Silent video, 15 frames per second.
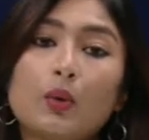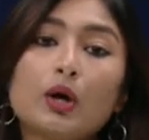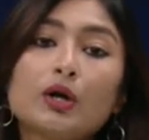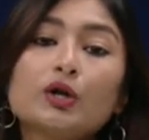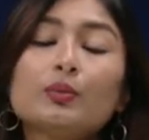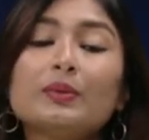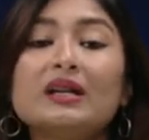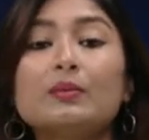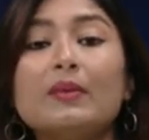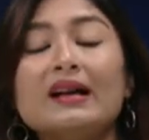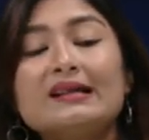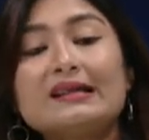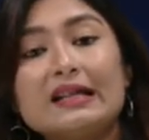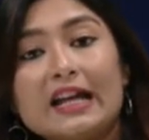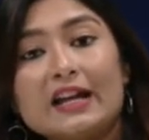What do you mean
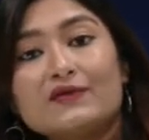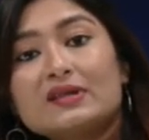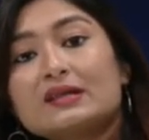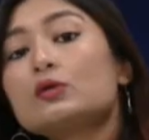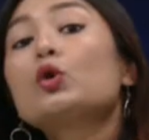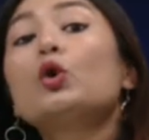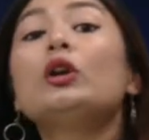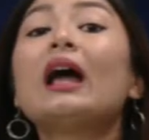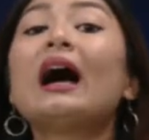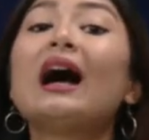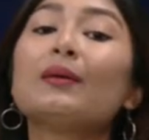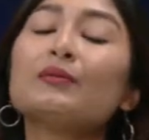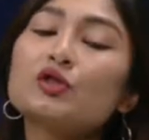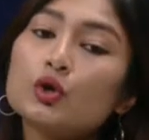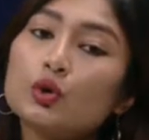by slaves?
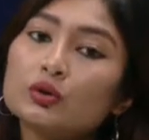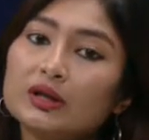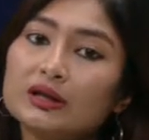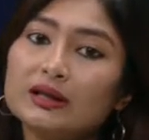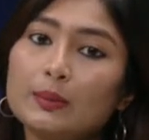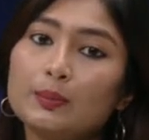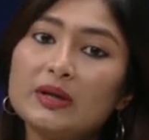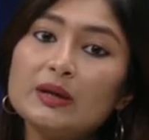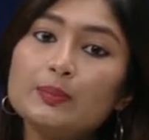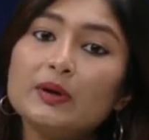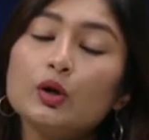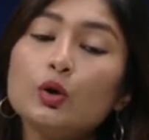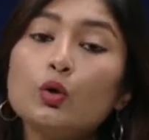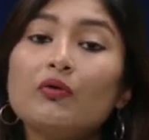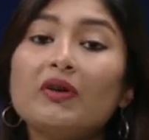Gulam jo hote the,
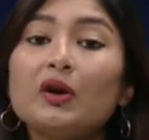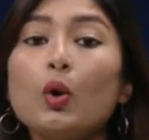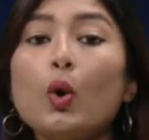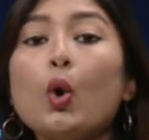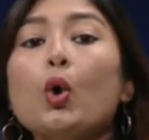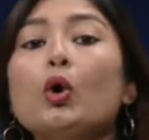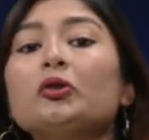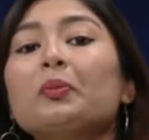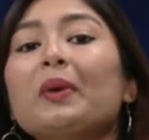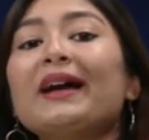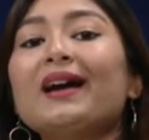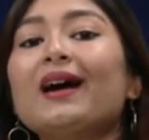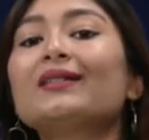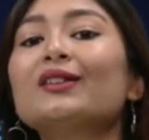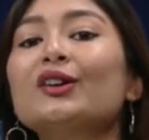people who were owned
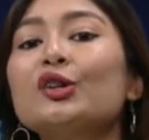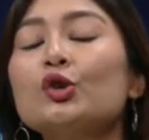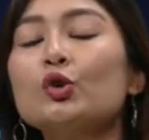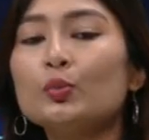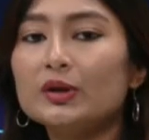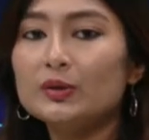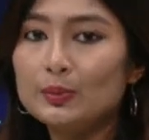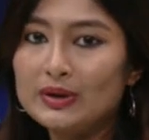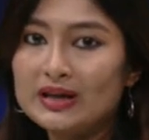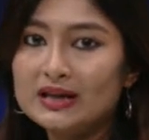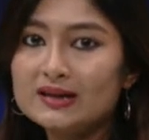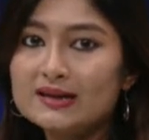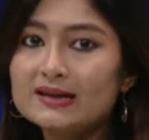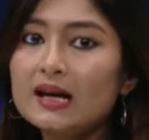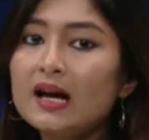by other human
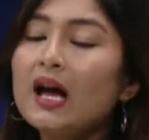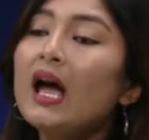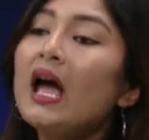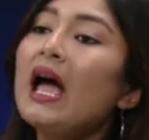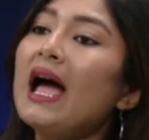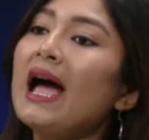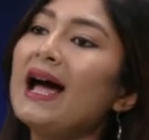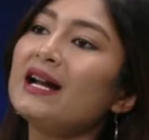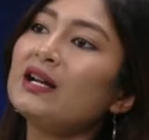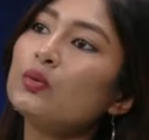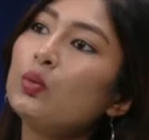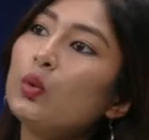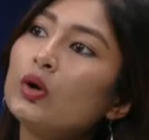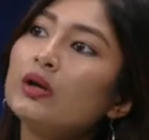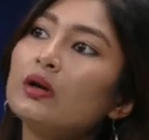beings
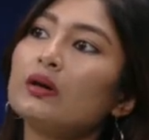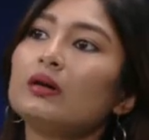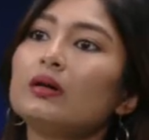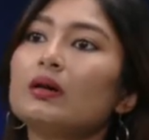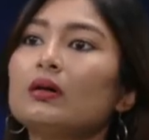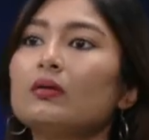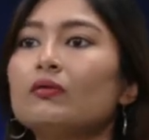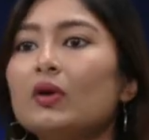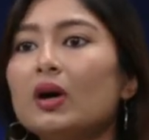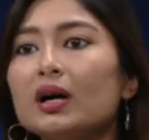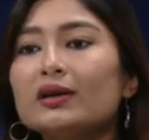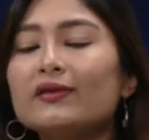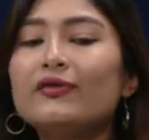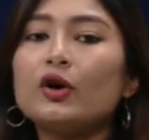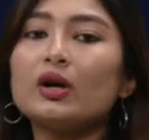and would
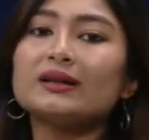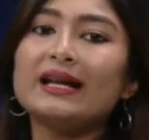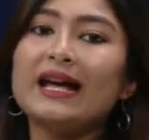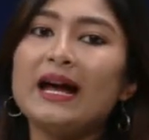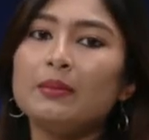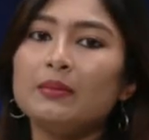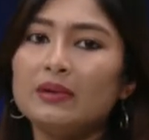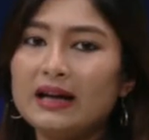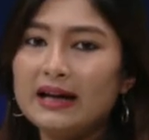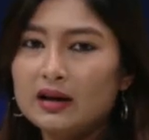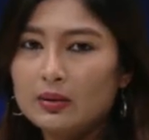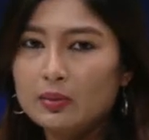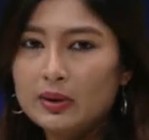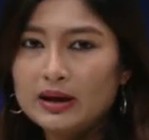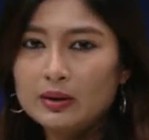work for them
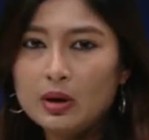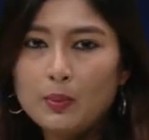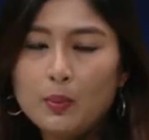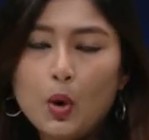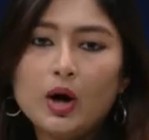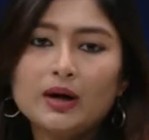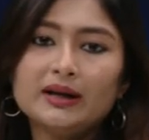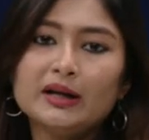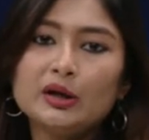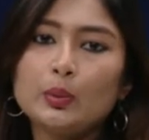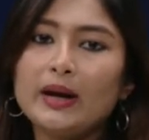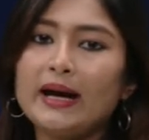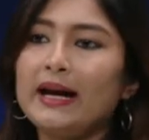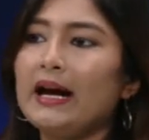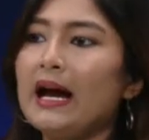like in a bonded
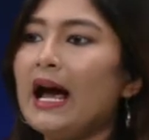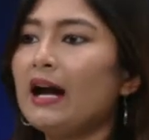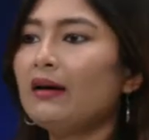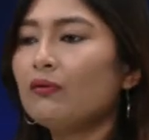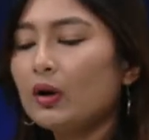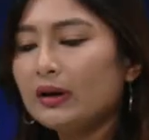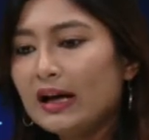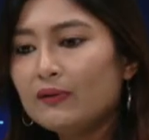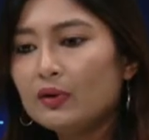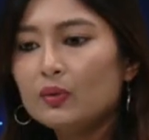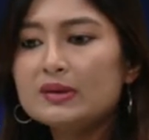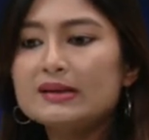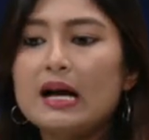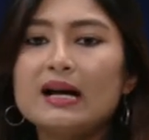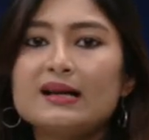way and whatever
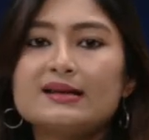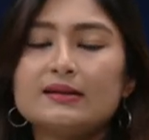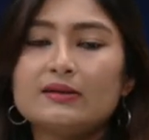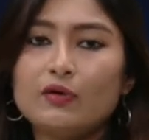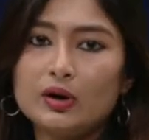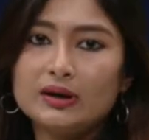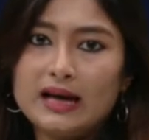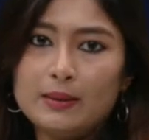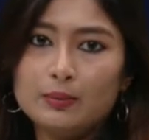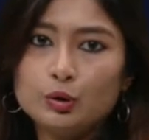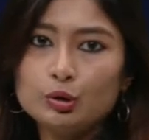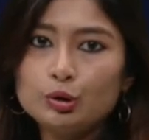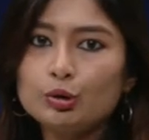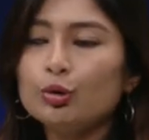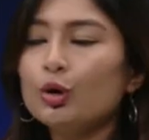was asked for them
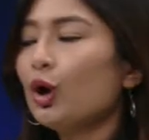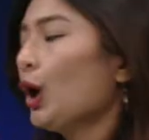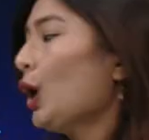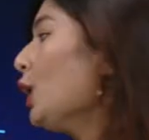to do.